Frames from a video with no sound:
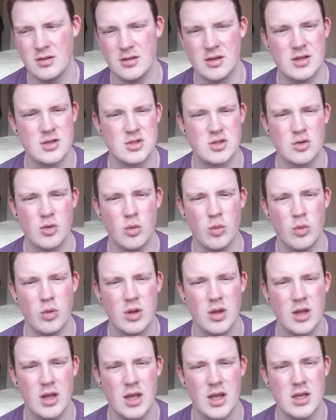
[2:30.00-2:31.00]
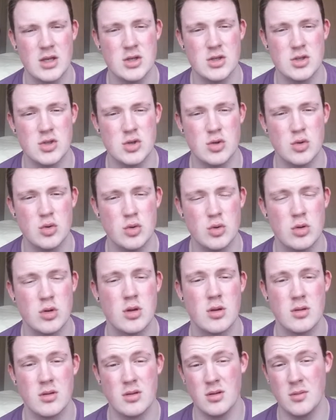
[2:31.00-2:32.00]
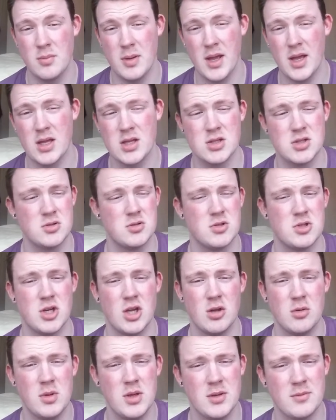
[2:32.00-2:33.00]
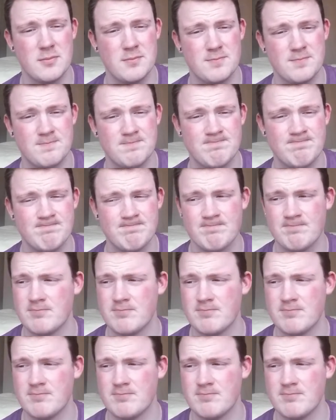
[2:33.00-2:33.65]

Let's go into the packaging, shall we?